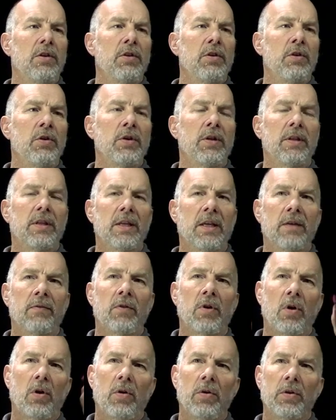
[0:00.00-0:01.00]
you can think of
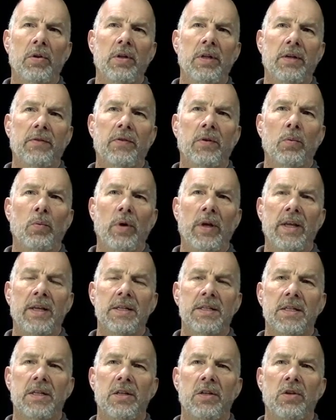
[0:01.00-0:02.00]
all the different ways
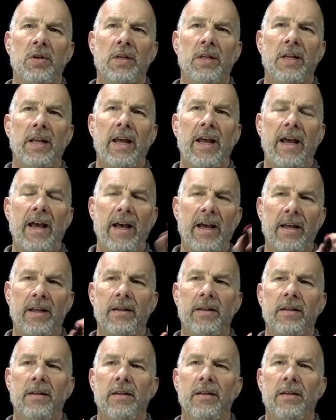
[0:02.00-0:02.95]
that you can add